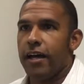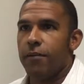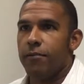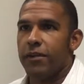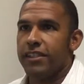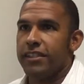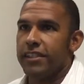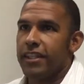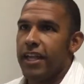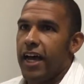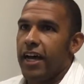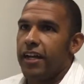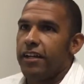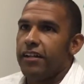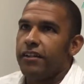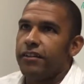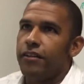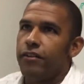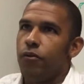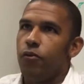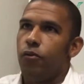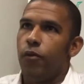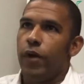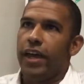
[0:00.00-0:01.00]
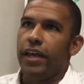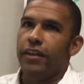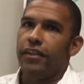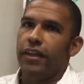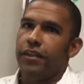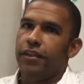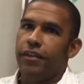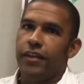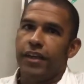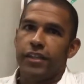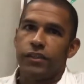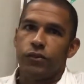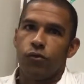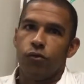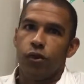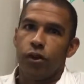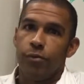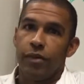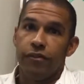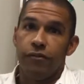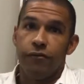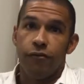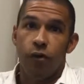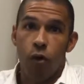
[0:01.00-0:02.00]
it's not the way that things were
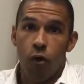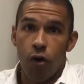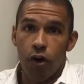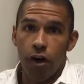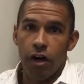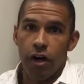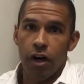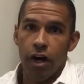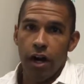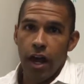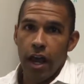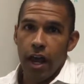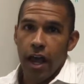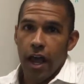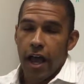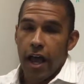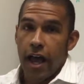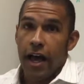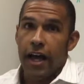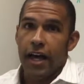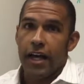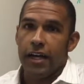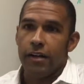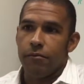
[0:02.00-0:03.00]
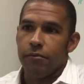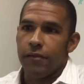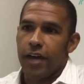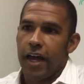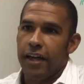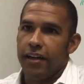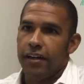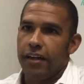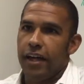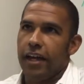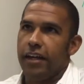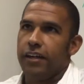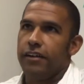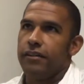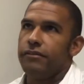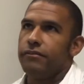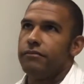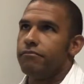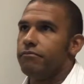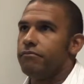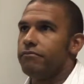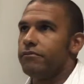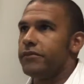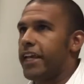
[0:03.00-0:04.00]
before, and
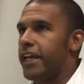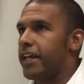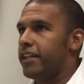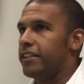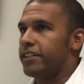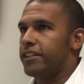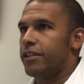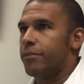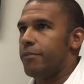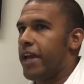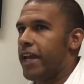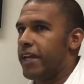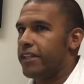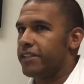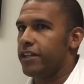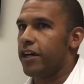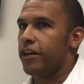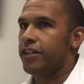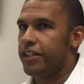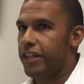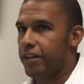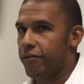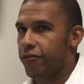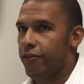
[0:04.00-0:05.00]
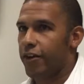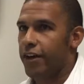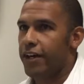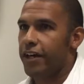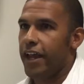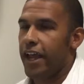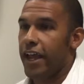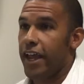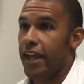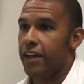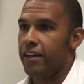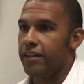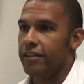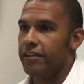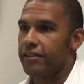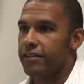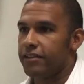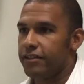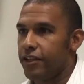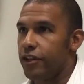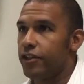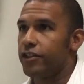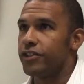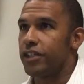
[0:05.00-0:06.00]
talent demands are different, and
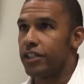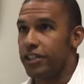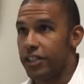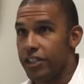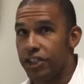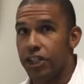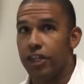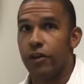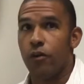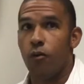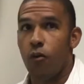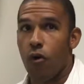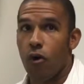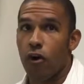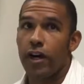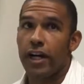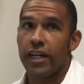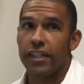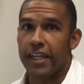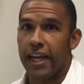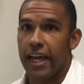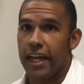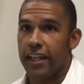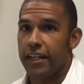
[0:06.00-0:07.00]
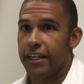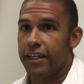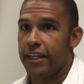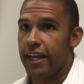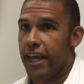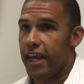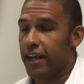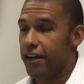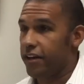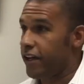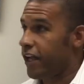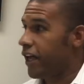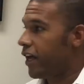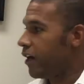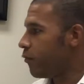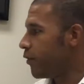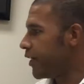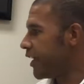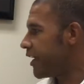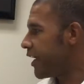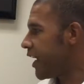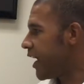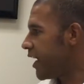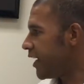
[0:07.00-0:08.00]
there's a legit war on talent, and we
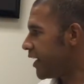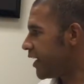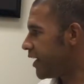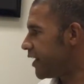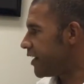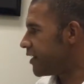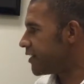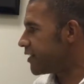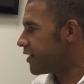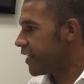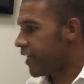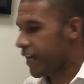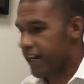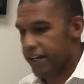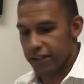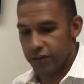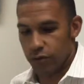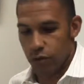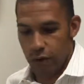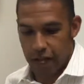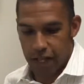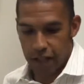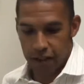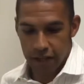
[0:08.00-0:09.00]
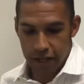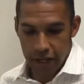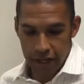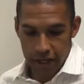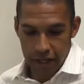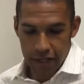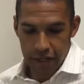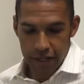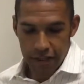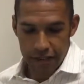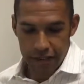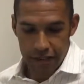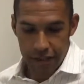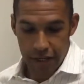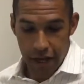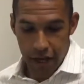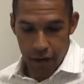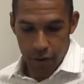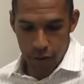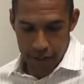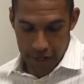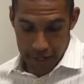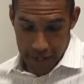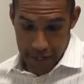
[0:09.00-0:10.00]
can kind of get into that as well.
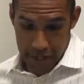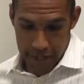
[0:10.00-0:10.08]
So